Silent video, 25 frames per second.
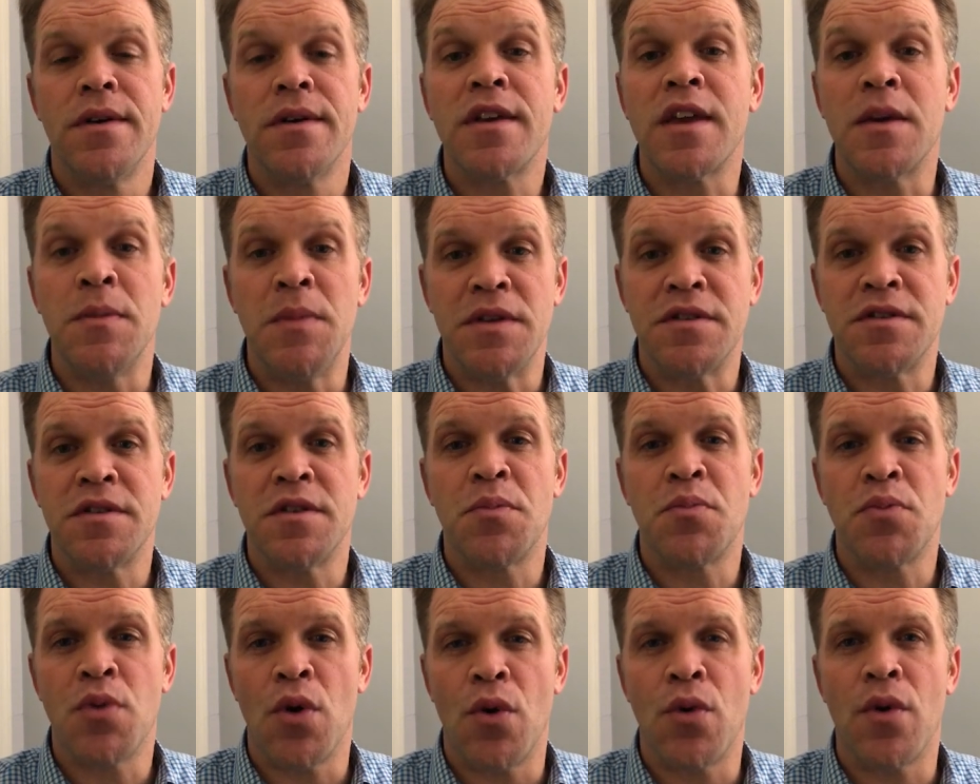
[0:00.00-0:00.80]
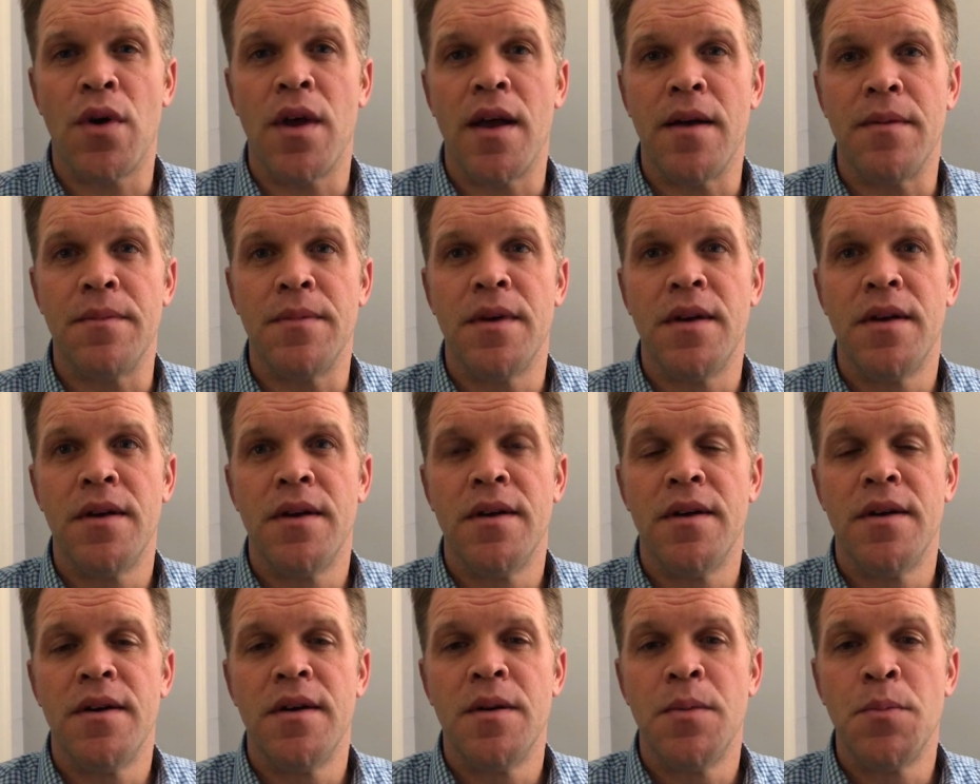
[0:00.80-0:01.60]
Commit to the program,
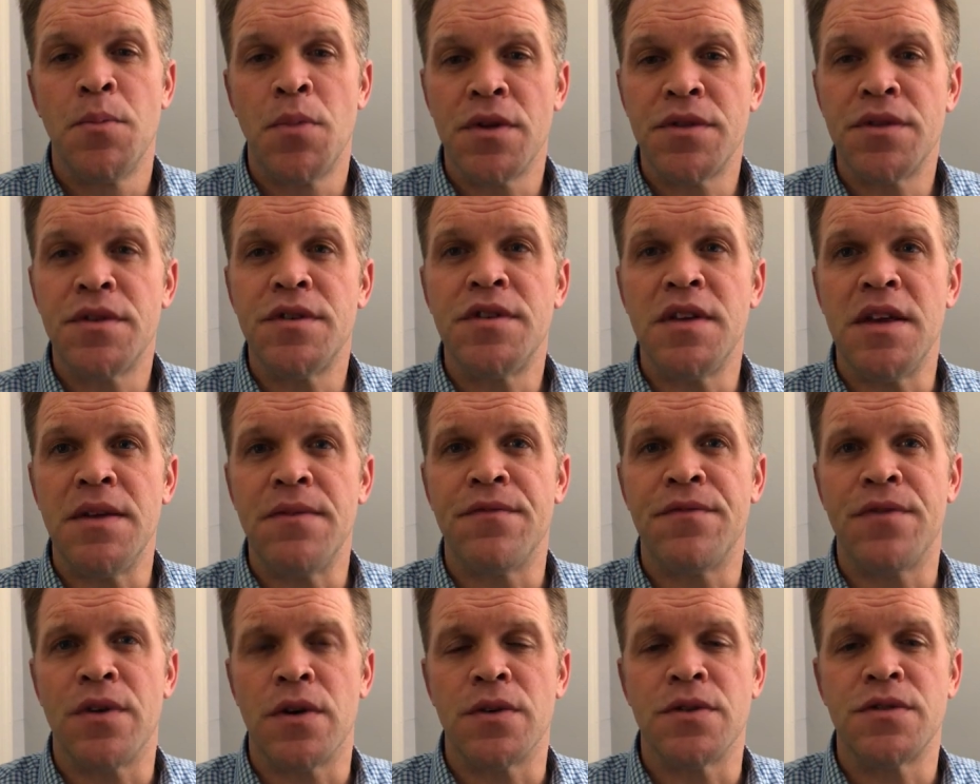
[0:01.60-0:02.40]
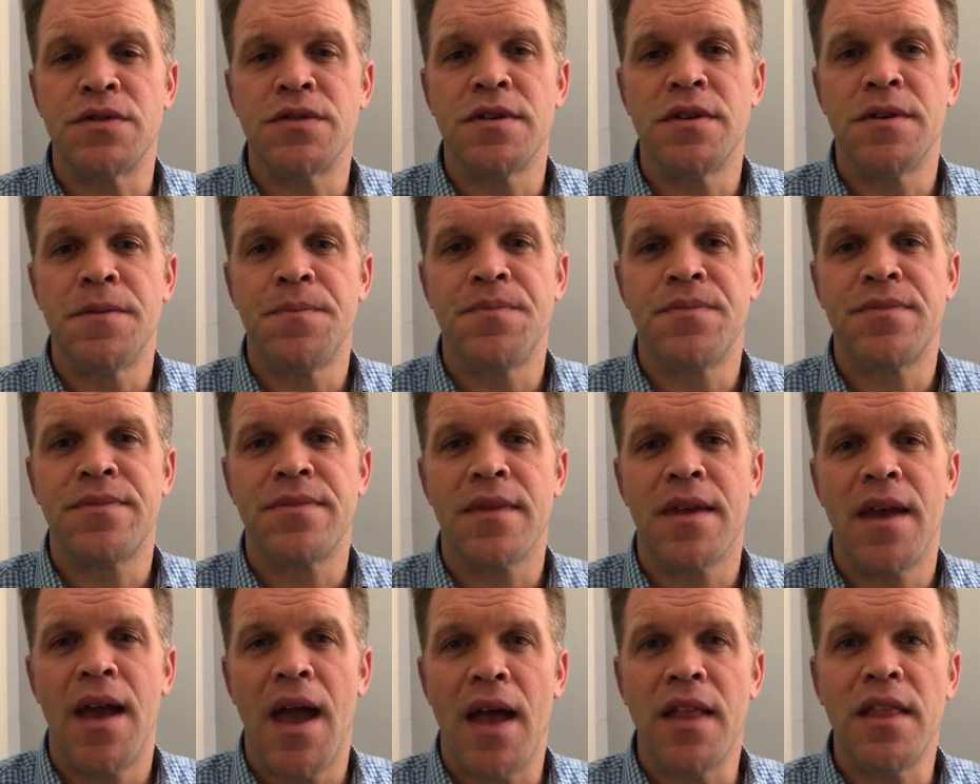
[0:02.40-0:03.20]
put the team first,
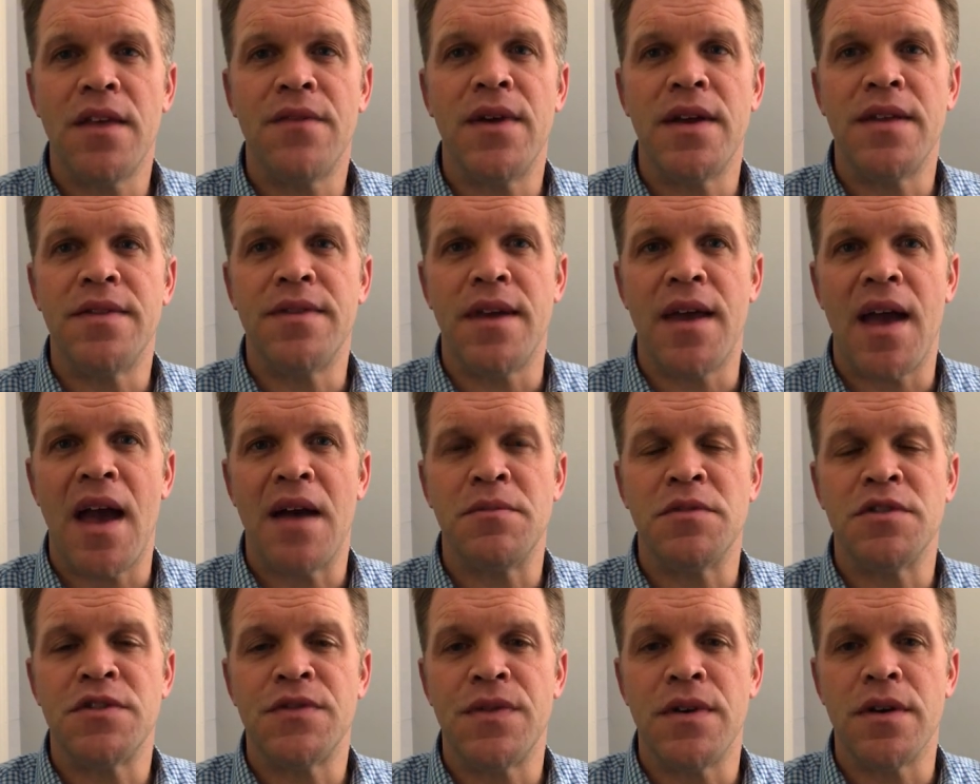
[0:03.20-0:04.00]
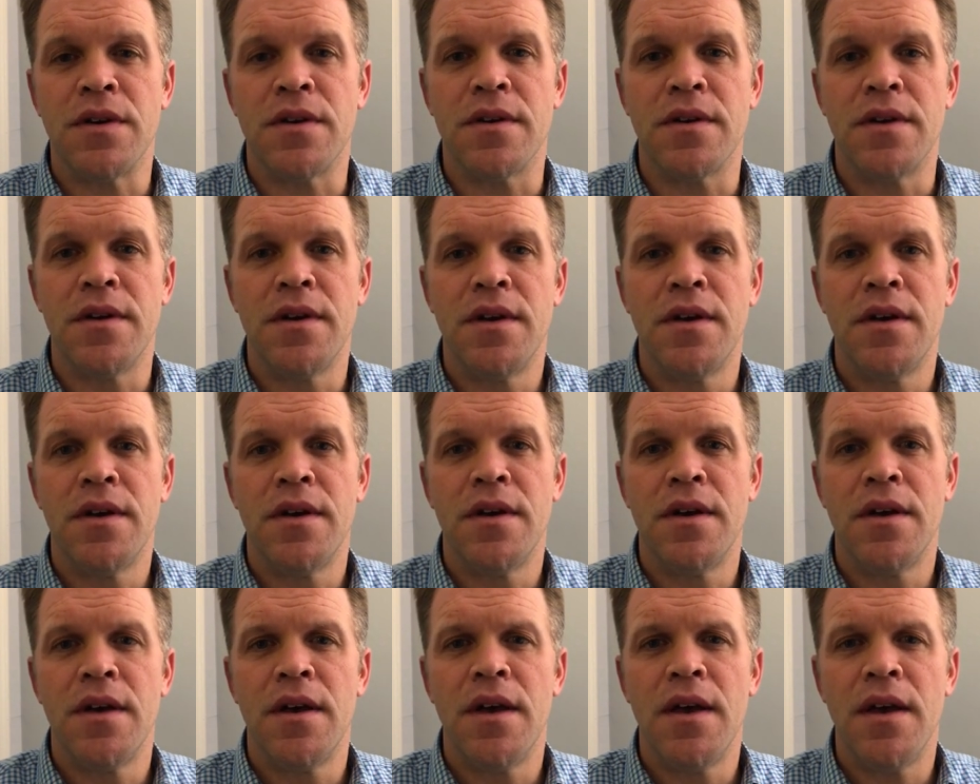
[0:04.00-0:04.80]
elevate the atmosphere,
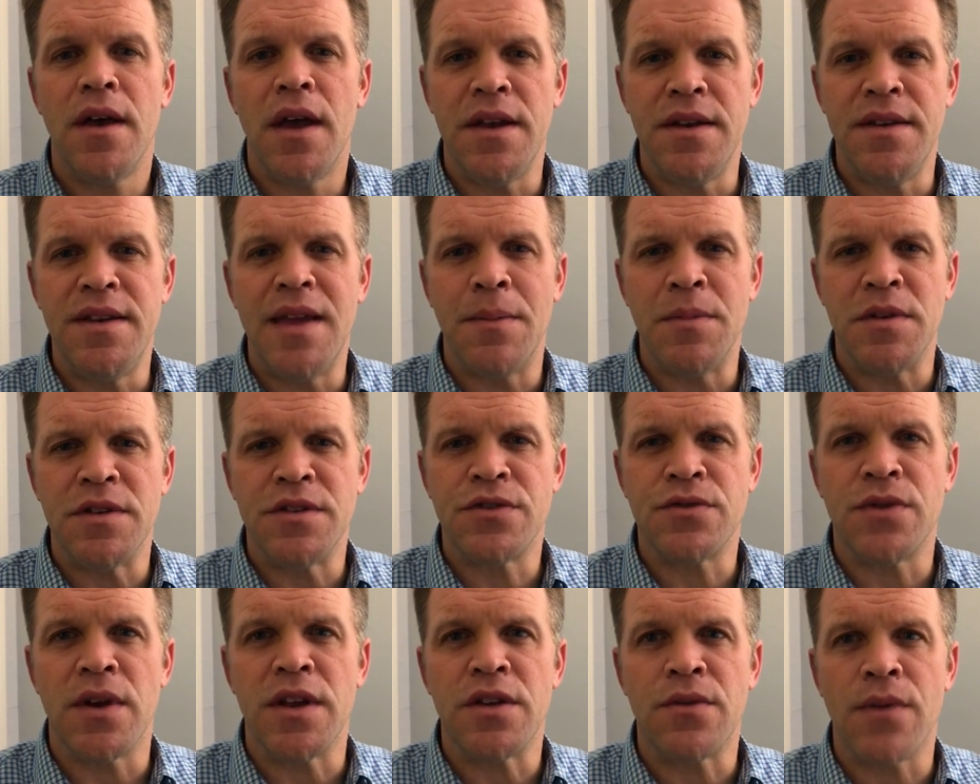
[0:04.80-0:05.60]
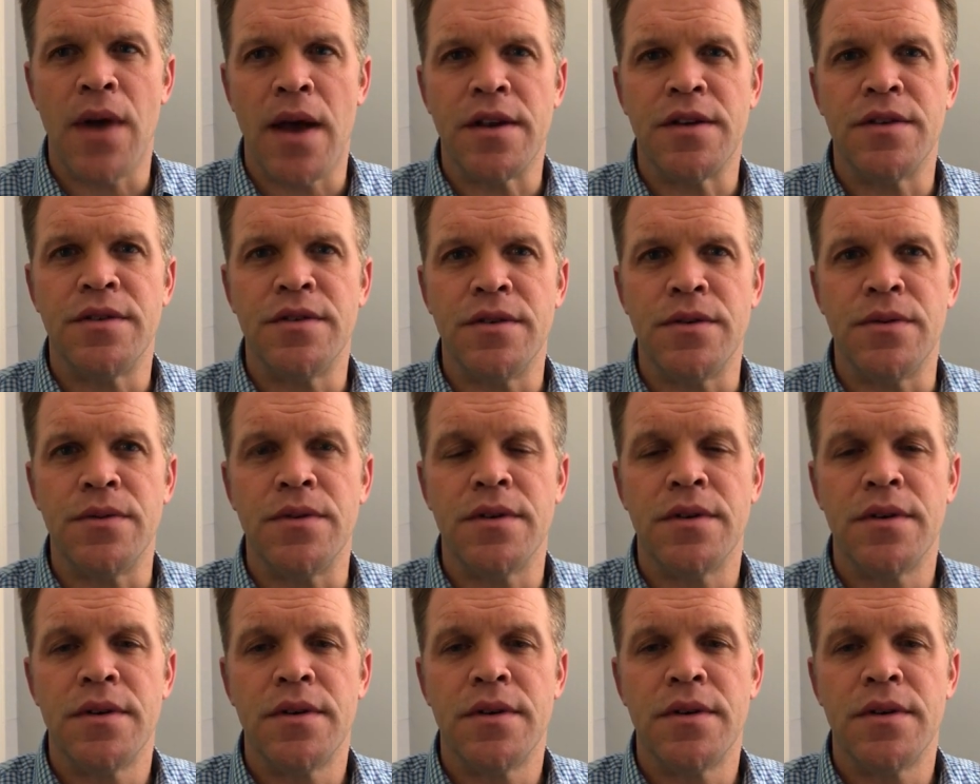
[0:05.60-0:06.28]
and demonstrate gratitude.